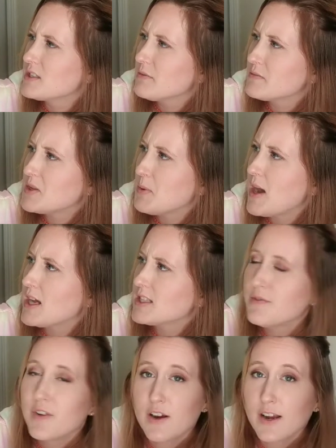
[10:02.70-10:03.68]
some
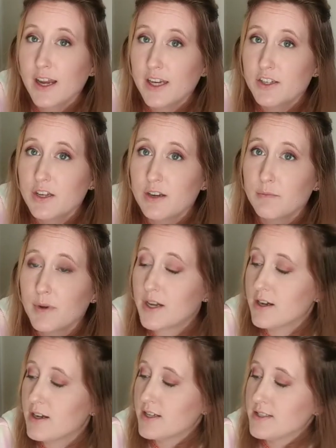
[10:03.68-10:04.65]
spots variegation?
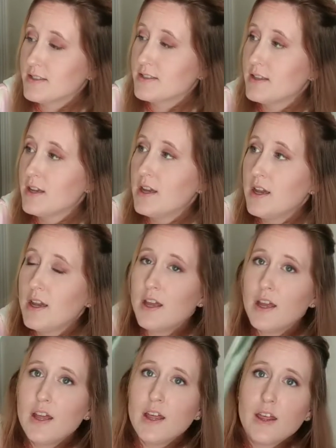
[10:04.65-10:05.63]
Because
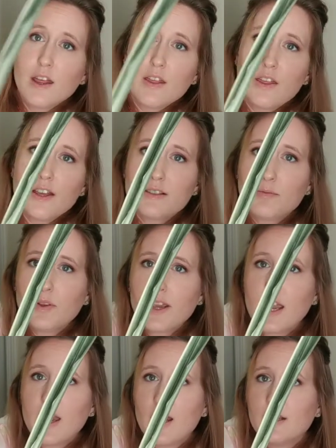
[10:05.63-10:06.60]
this
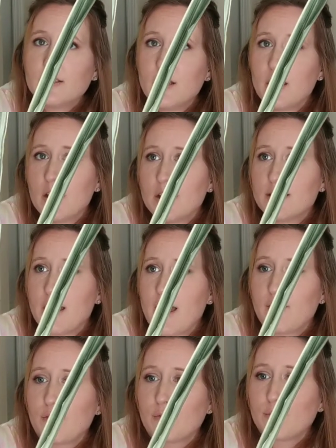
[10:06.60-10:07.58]
plant does
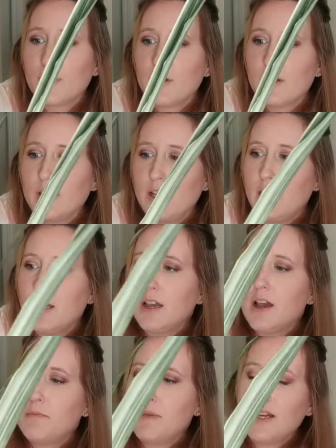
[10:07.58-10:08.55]
have really
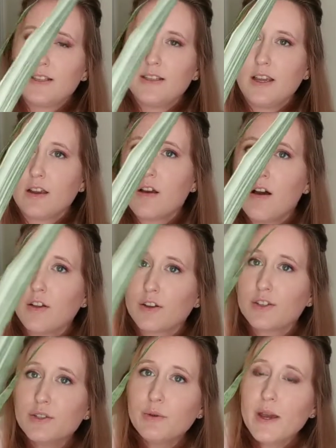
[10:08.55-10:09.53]
amazing
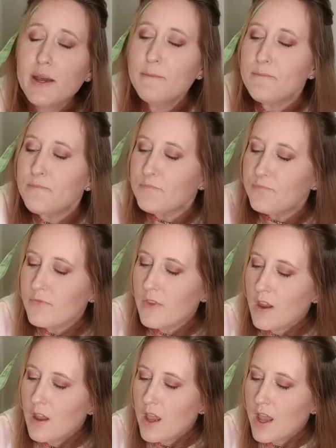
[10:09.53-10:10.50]
color to it,
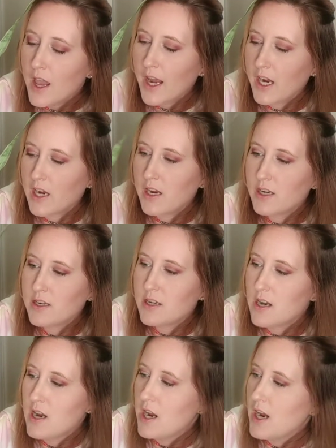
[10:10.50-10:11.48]
and
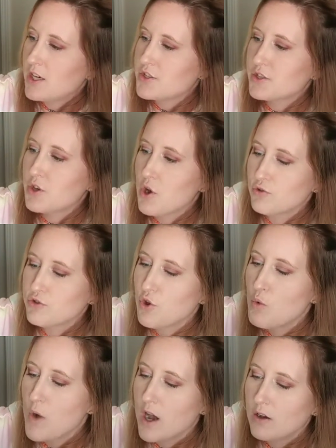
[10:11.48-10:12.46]
it just goes
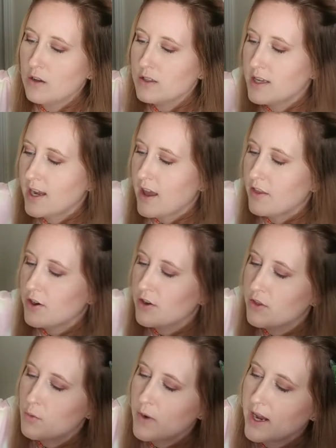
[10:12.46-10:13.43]
so well together
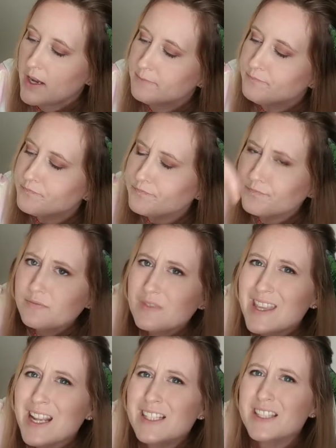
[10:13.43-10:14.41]
the way
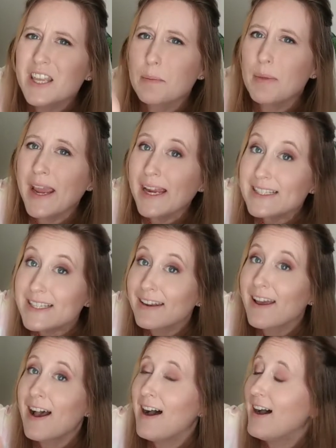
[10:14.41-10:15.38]
it's like
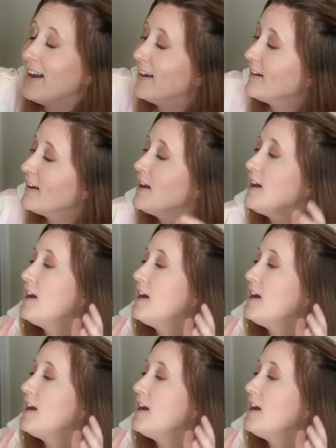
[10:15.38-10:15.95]
painted on.